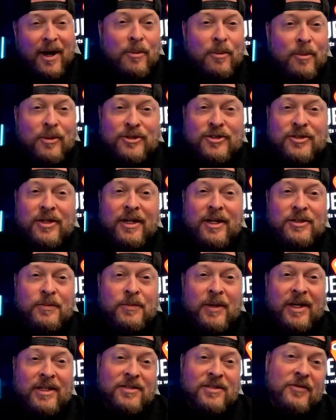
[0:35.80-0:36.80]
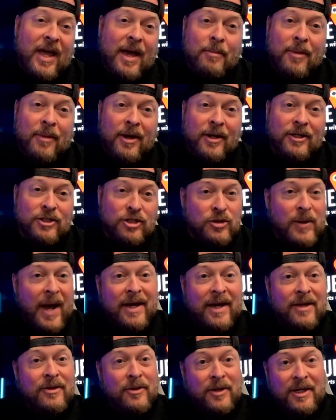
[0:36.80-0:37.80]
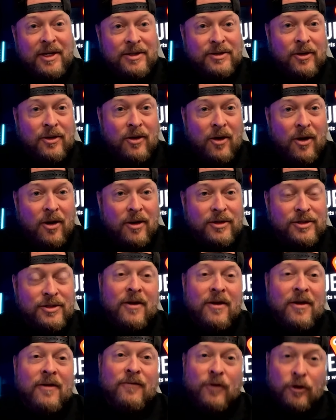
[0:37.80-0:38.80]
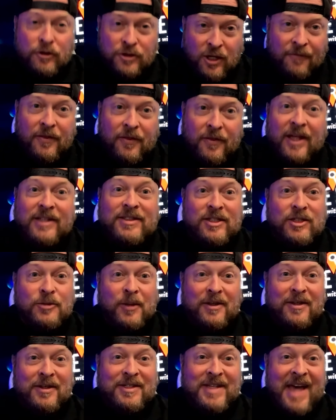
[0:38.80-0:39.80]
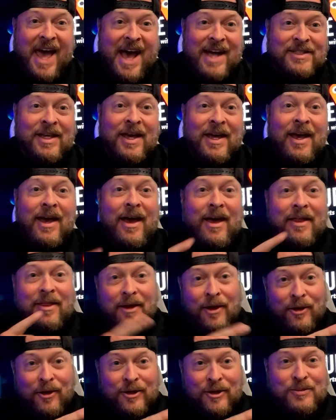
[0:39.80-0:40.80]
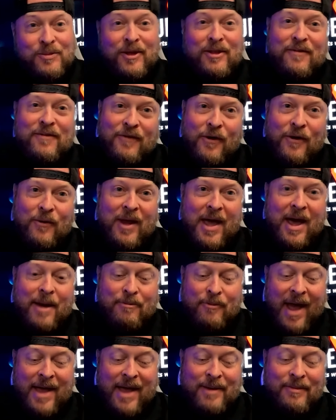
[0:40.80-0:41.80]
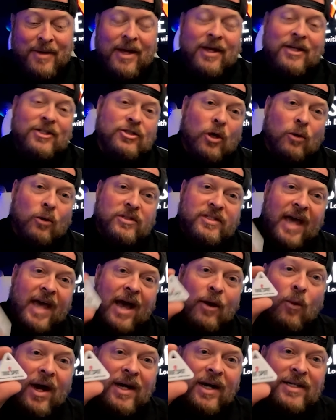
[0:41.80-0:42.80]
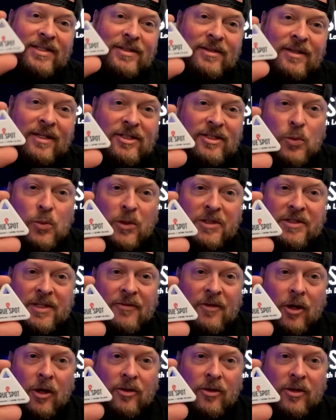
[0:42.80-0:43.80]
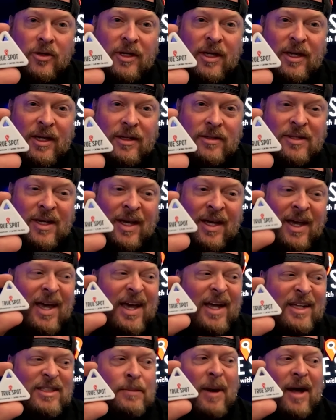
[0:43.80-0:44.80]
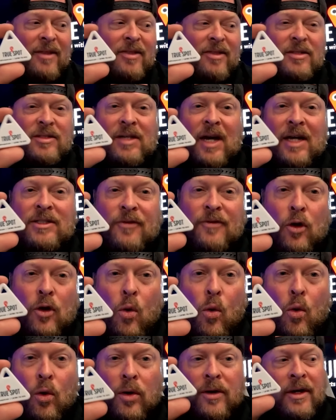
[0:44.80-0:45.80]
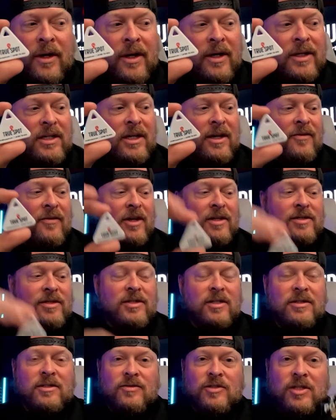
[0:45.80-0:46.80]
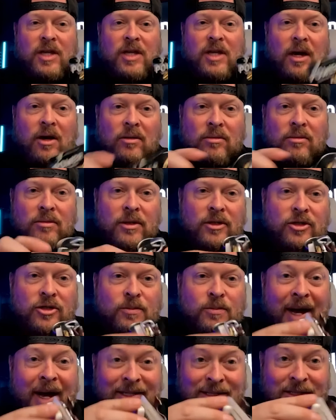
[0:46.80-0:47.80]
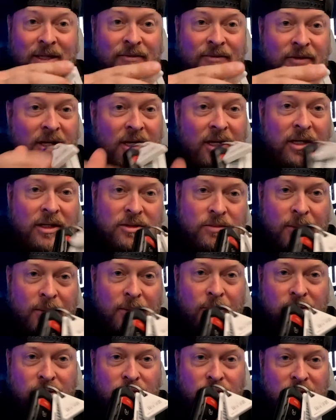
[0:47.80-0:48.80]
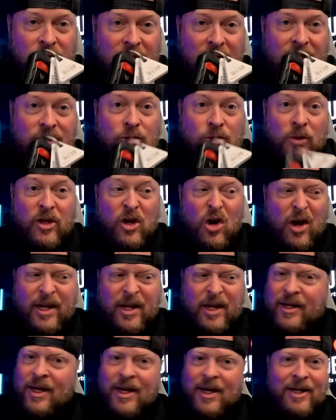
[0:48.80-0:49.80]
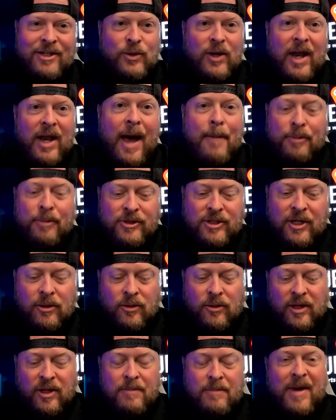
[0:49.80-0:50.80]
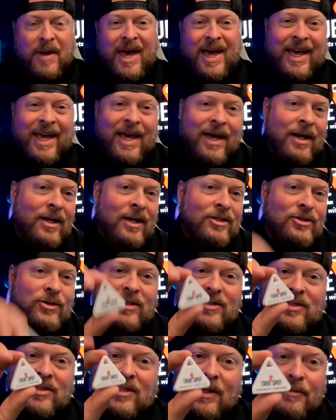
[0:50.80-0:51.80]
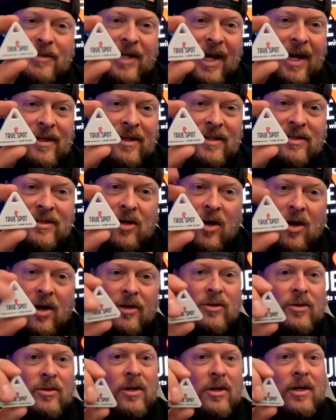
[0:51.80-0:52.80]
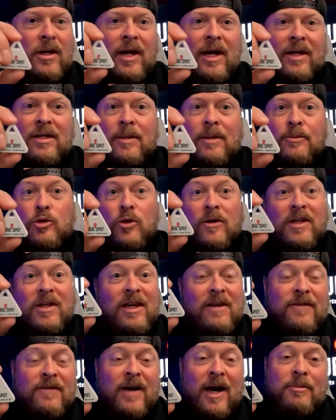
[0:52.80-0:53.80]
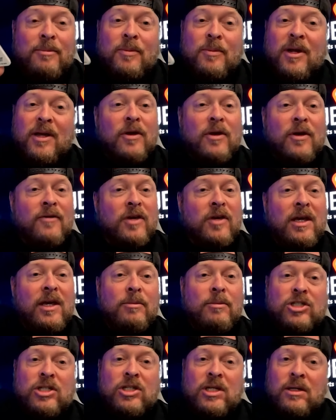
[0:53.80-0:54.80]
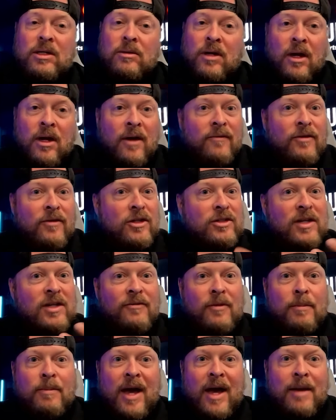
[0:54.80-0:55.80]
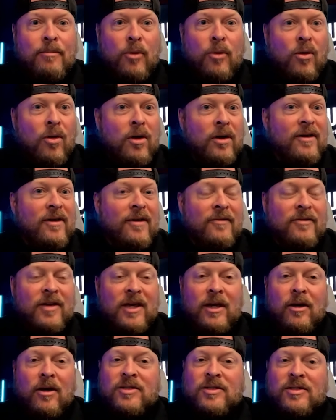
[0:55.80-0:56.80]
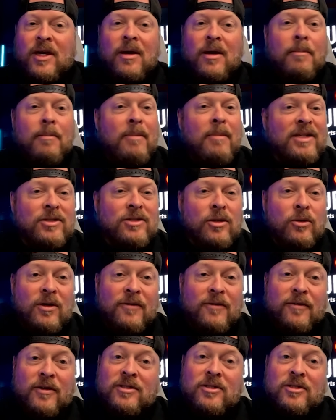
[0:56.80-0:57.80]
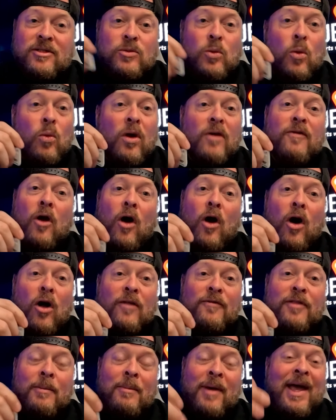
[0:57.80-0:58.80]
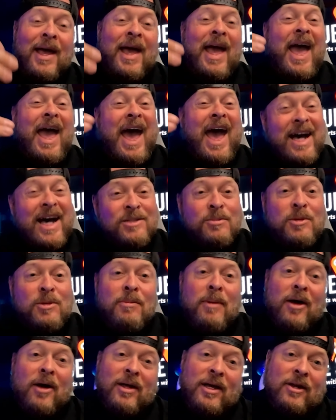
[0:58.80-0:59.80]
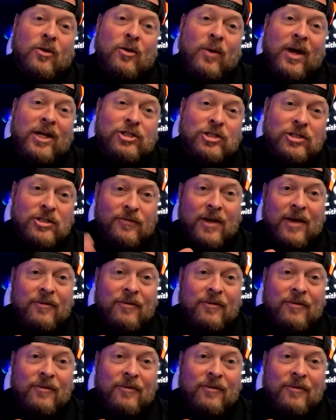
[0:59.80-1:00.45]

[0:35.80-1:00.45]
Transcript: how Mercedes-Benz of Danbury is tracking their keys and cars. First off, let's explain the tags, and then I'll explain the phone app, right? So tag-wise, this is what's living on their keys. It's about the size of a quarter. To give you a sense of scale, here's my set of keys, my personal set of keys with it on it. So not particularly big. So you can zip tie this on, you can connect it up to a key fob. Depending if you have a key machine, you just have a pegboard, you have key hooks, makes no difference. This will work for all of them. Ask me about integrations if